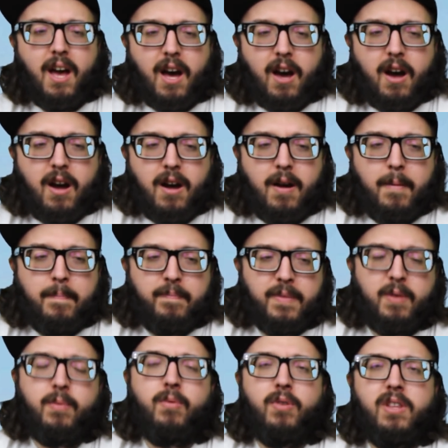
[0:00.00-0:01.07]
it'd
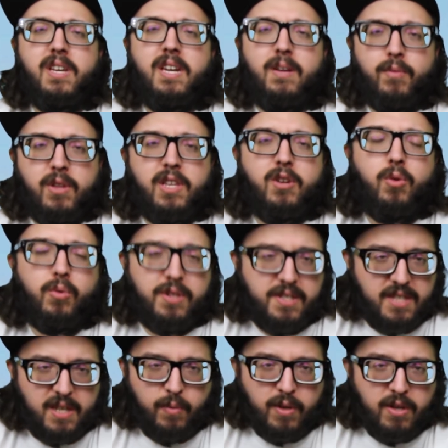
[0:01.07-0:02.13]
be really, really cool to
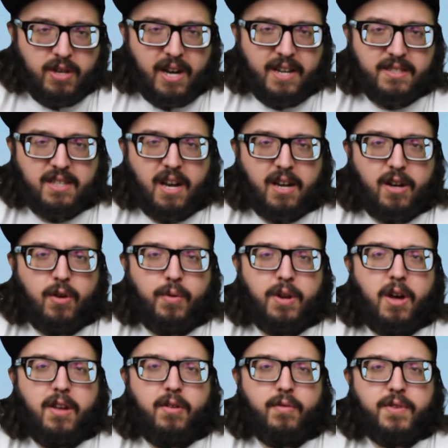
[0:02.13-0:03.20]
see what you guys got
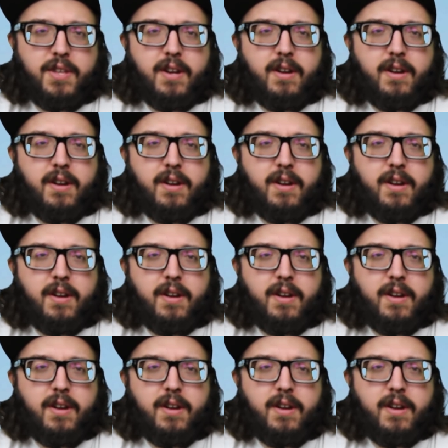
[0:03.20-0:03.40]
going on over